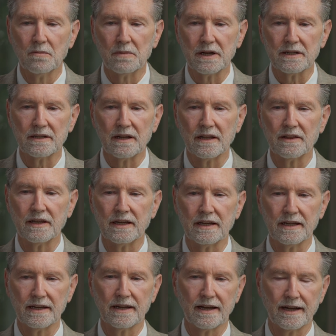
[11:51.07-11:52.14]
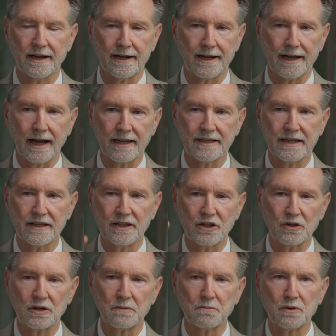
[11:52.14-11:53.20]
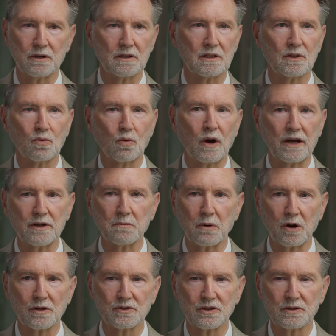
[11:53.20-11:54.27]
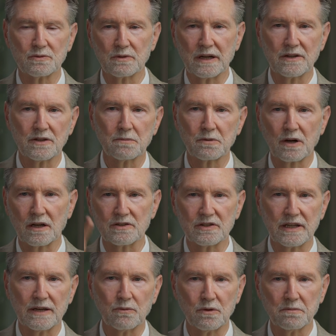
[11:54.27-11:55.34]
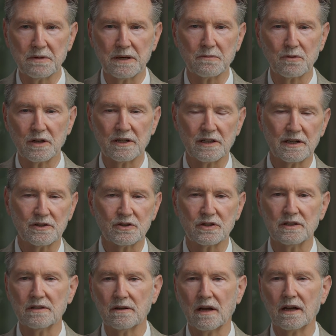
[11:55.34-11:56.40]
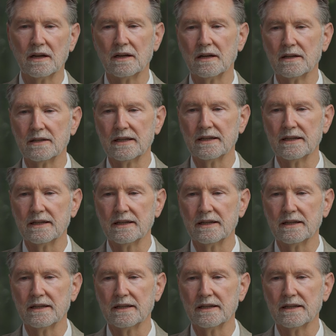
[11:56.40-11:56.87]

But the uh, idea that you can put a little wider margin around the prostate with beam radiation uh,